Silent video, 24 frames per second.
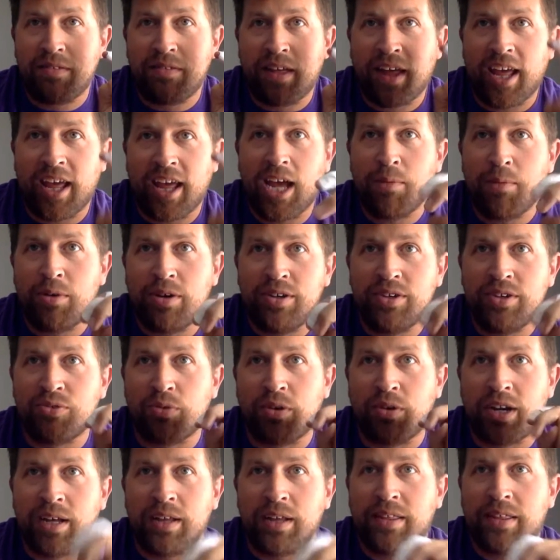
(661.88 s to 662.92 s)
hammers,
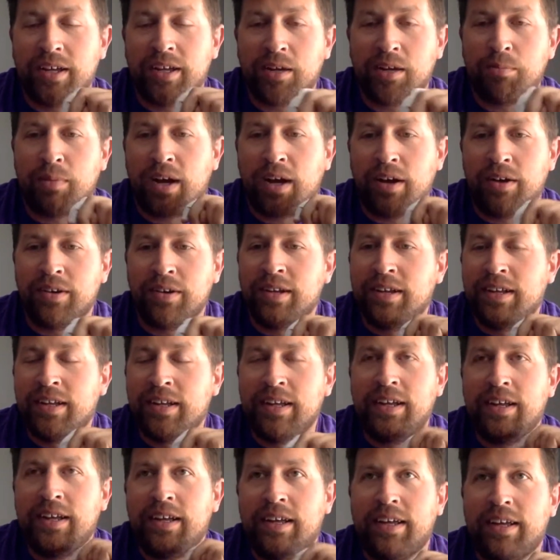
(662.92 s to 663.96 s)
what I think about
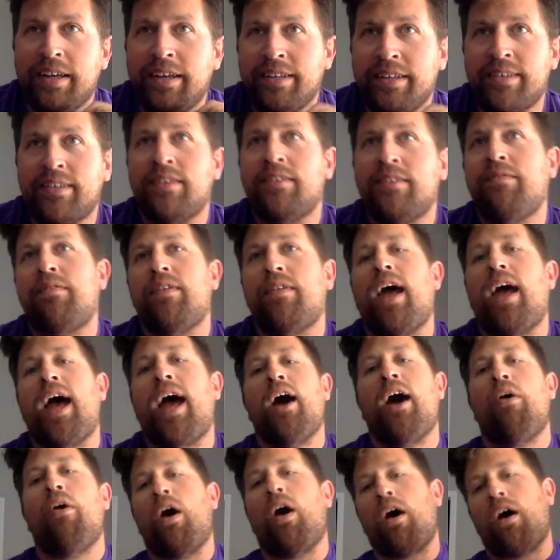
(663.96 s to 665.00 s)
is
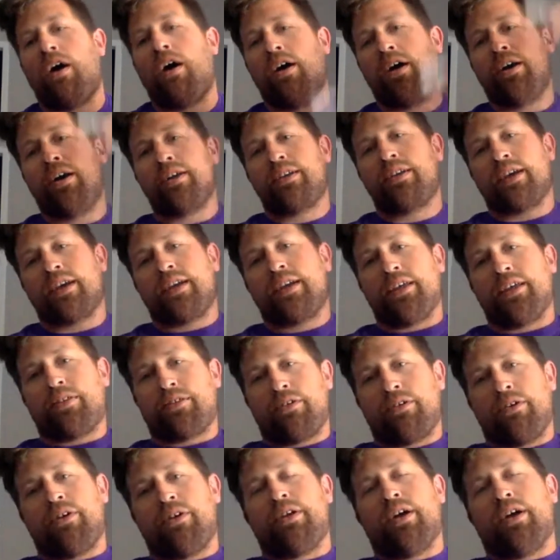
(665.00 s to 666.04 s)
how hard can I
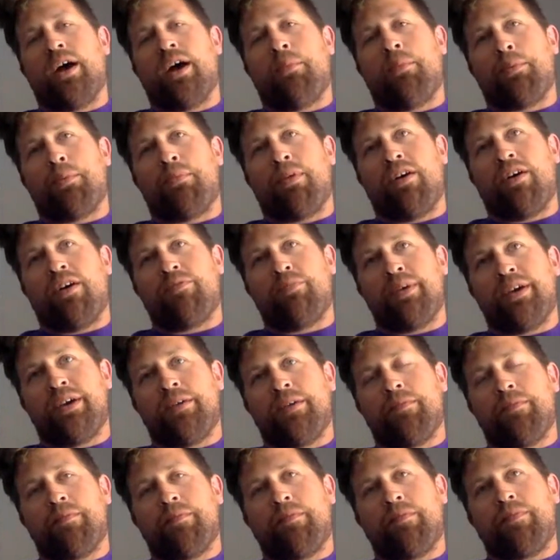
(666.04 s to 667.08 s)
throw it up above me
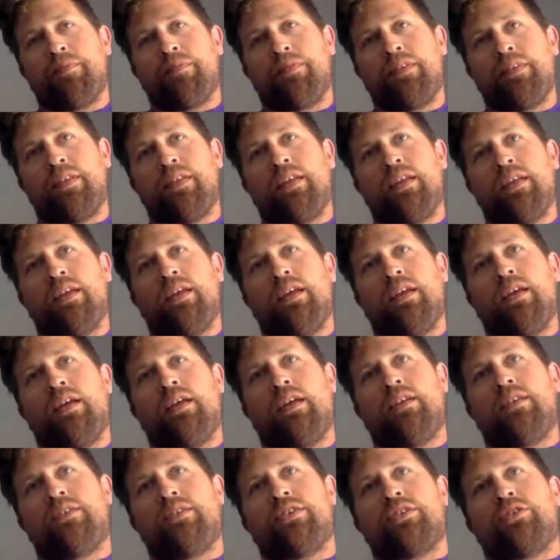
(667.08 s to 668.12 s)

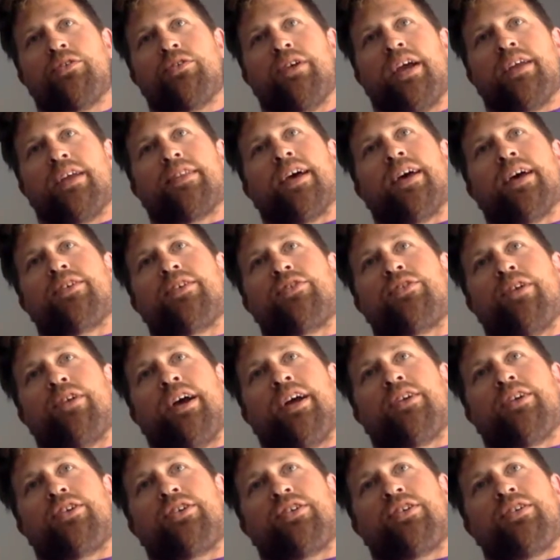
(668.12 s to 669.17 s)
to create that
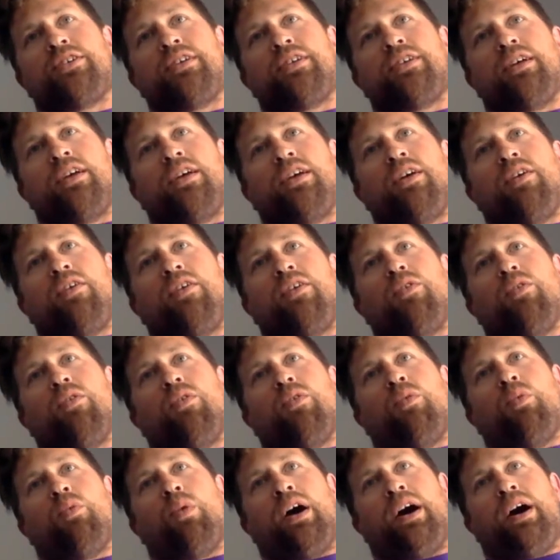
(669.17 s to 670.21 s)
stretch
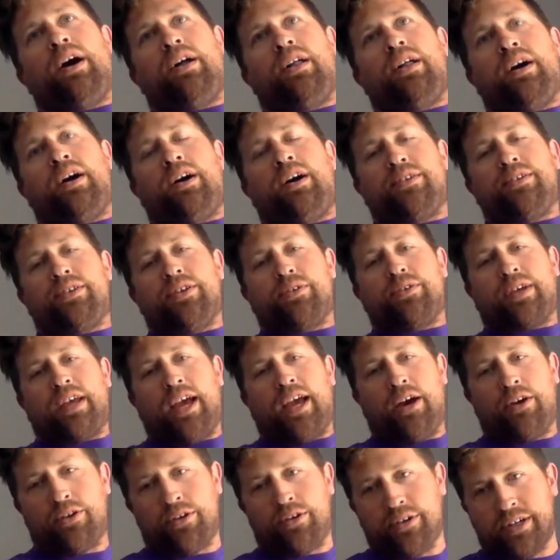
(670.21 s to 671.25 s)
while also
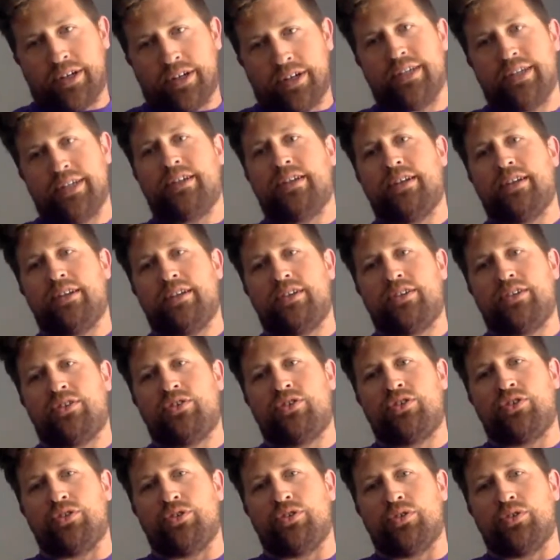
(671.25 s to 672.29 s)
countering it
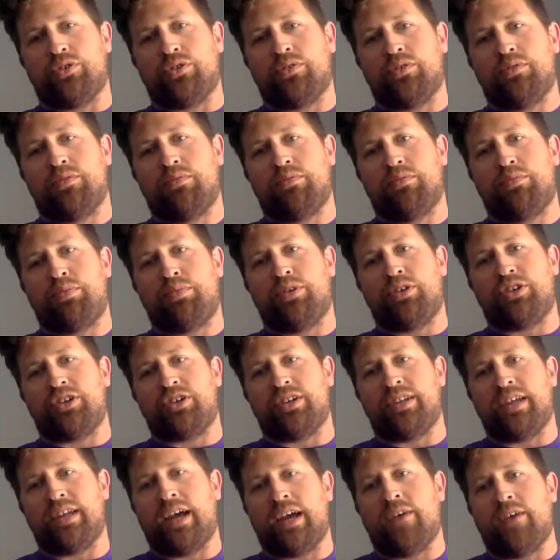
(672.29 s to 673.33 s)
to push it
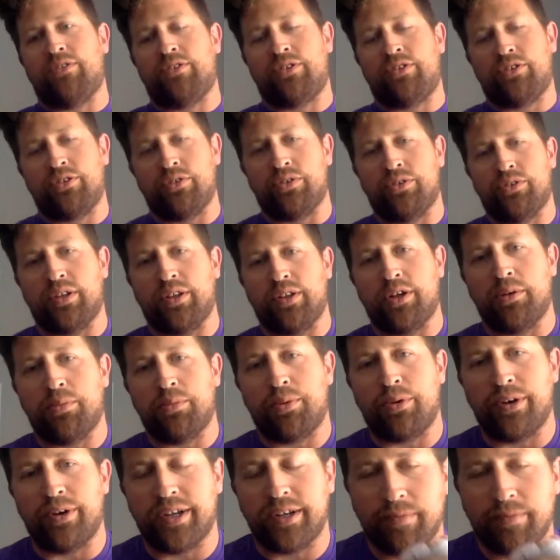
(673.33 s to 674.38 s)
down to the low
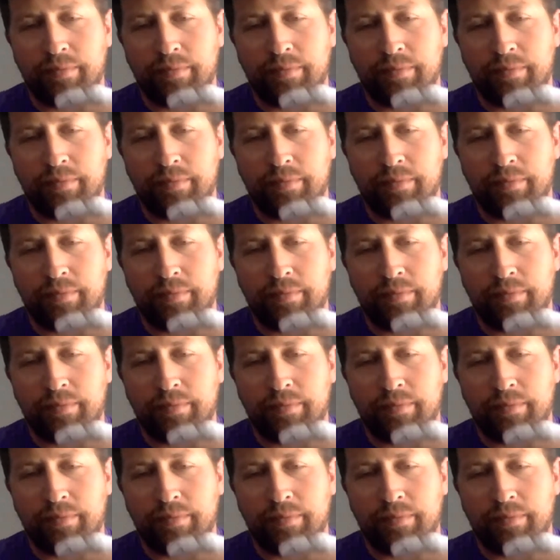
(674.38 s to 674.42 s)
point.